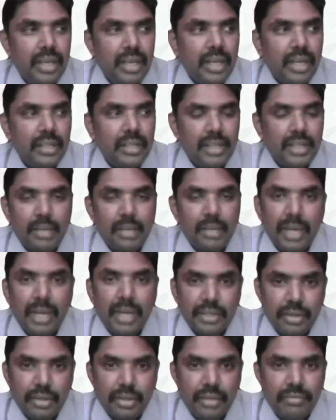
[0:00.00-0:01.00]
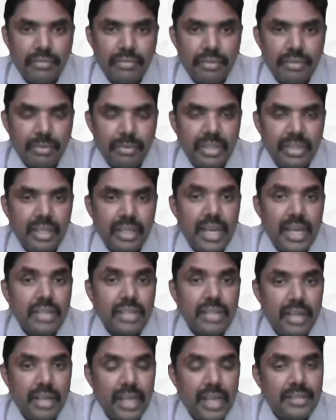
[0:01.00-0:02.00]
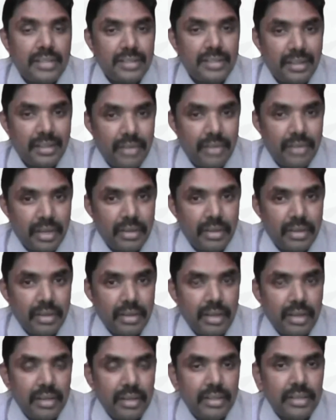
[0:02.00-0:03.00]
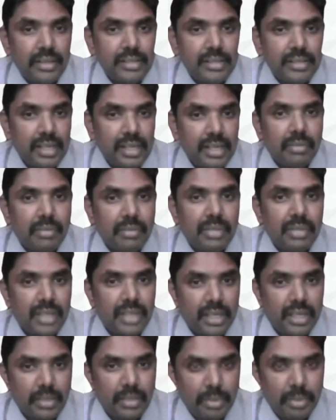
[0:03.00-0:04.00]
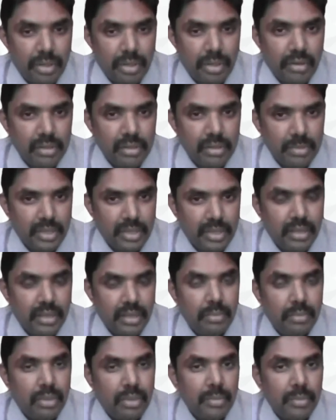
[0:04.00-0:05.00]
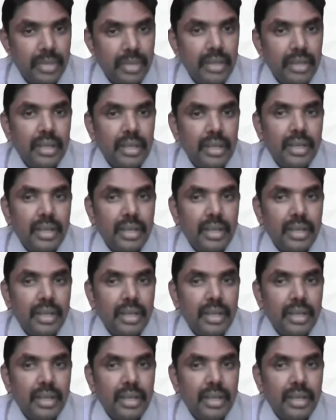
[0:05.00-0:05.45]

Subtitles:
that I'm part of with the National Cancer Grid that is led from the Tata Memorial Hospital in Bombay.